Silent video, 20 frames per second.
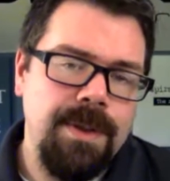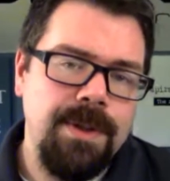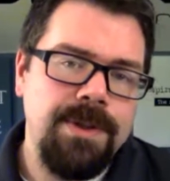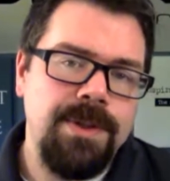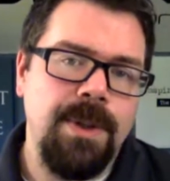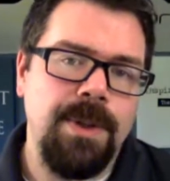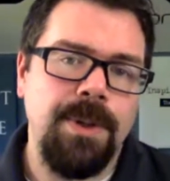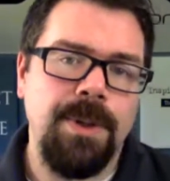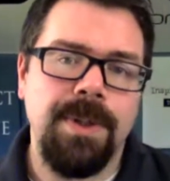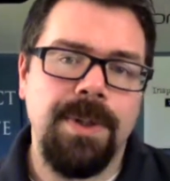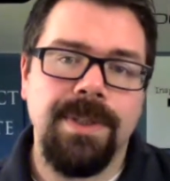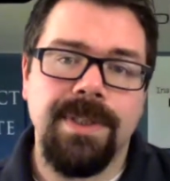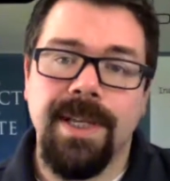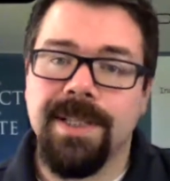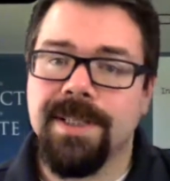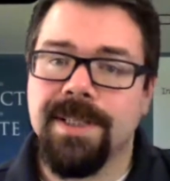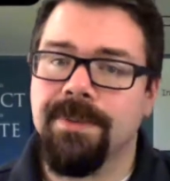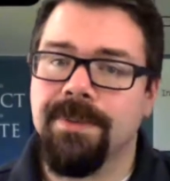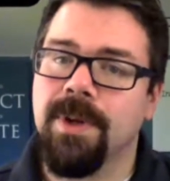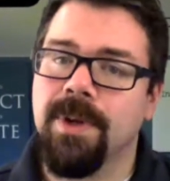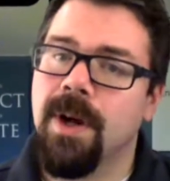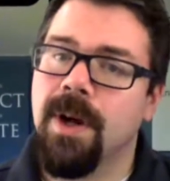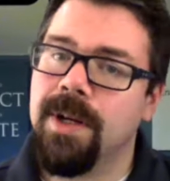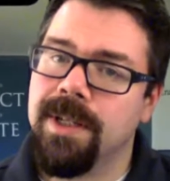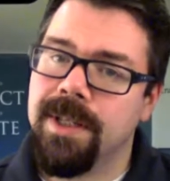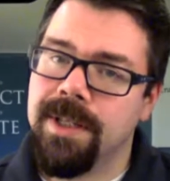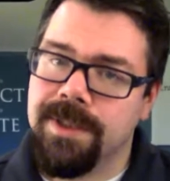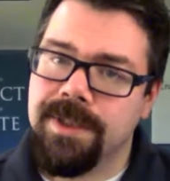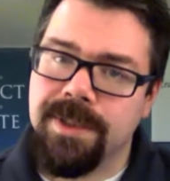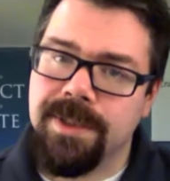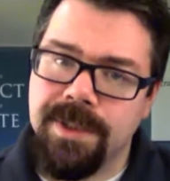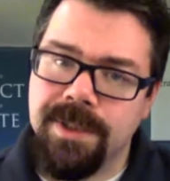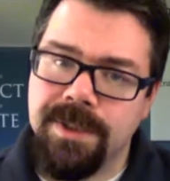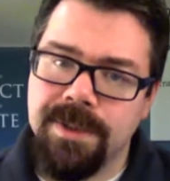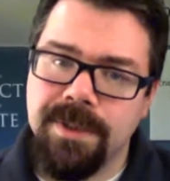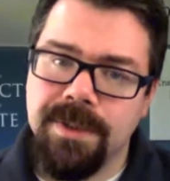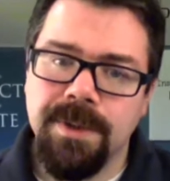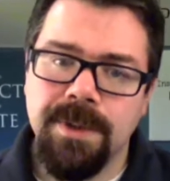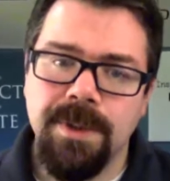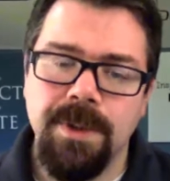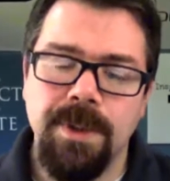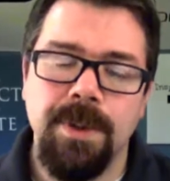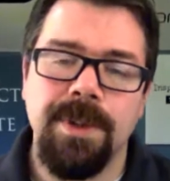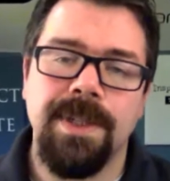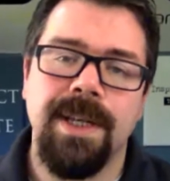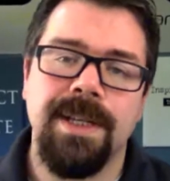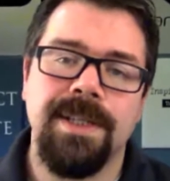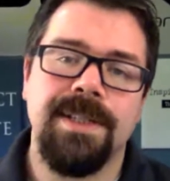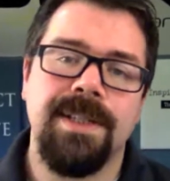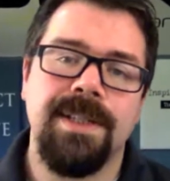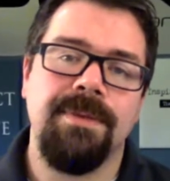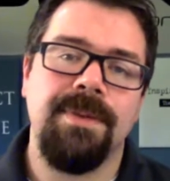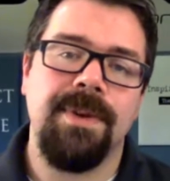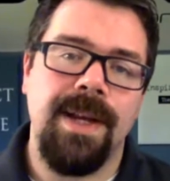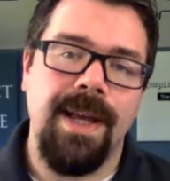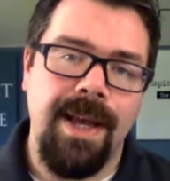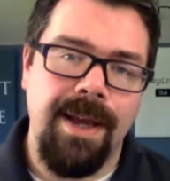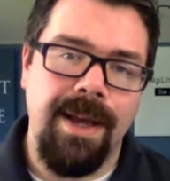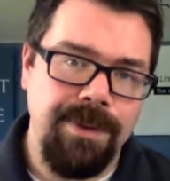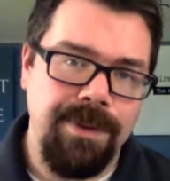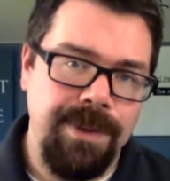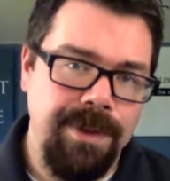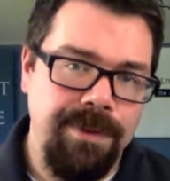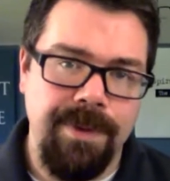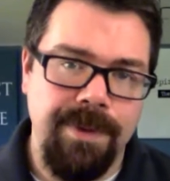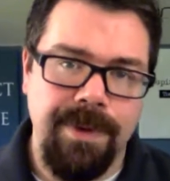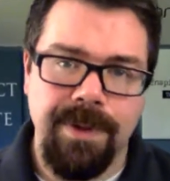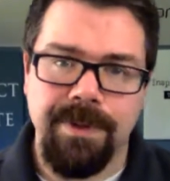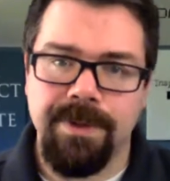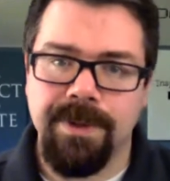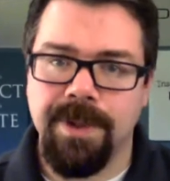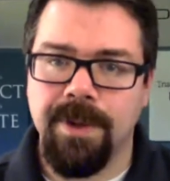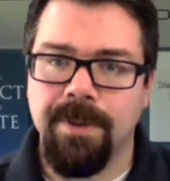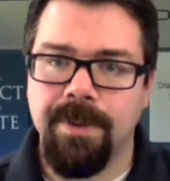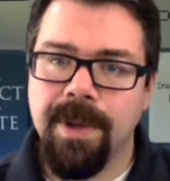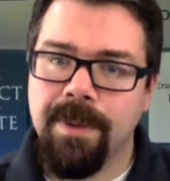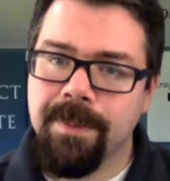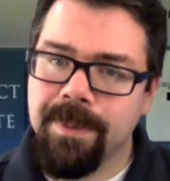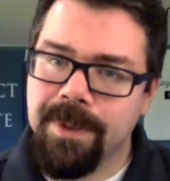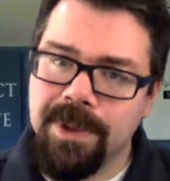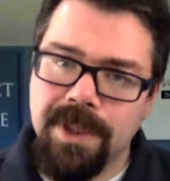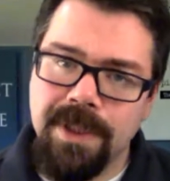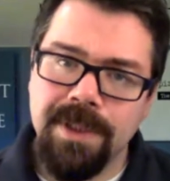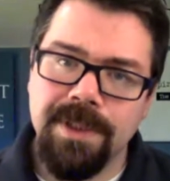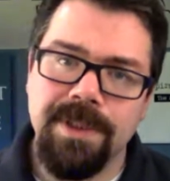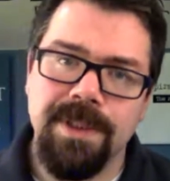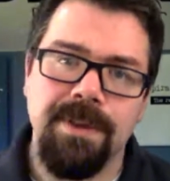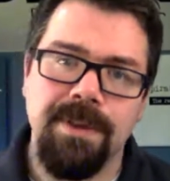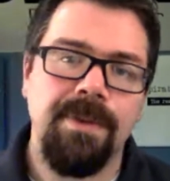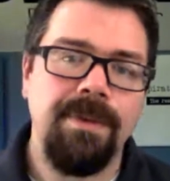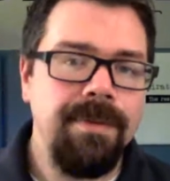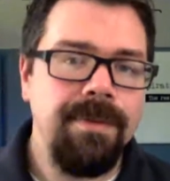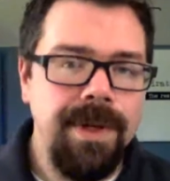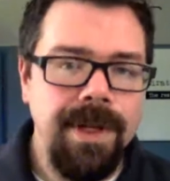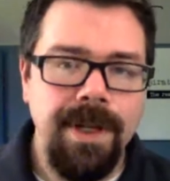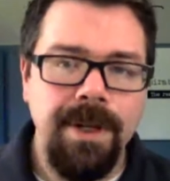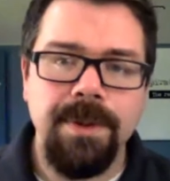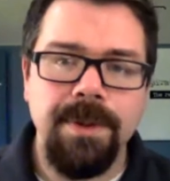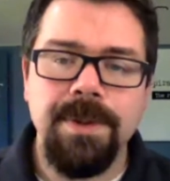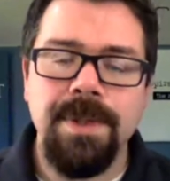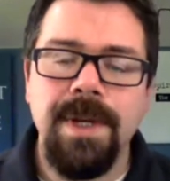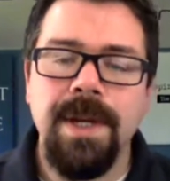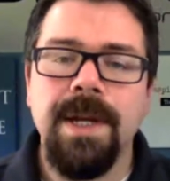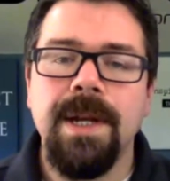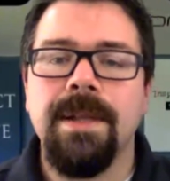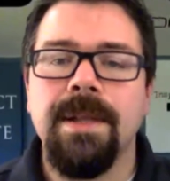So you can test different audiences, you can test different images, different videos.